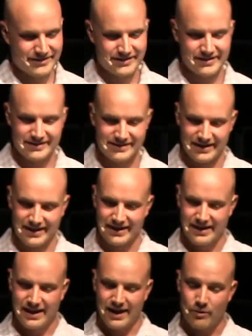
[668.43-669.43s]
you're just going to say,
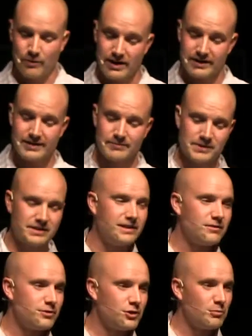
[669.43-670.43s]
and when I come
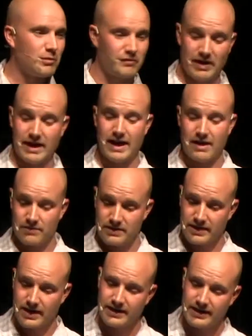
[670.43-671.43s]
see you, you'll provide
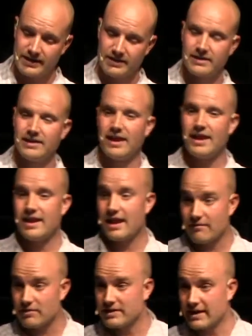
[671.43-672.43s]
everything I need and
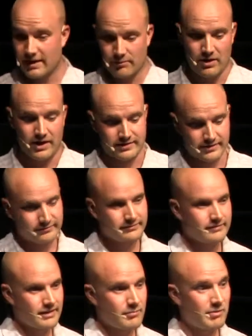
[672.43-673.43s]
everything I want.
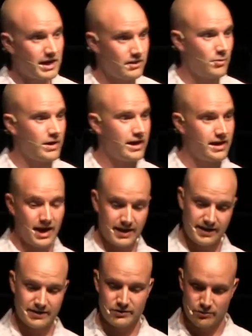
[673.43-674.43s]
And by the way, I
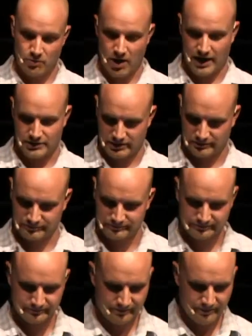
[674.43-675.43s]
need a new watch.
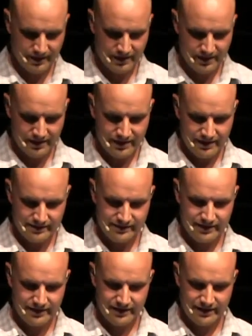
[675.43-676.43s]

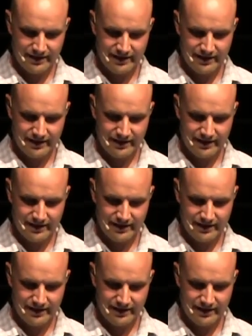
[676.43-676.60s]
See,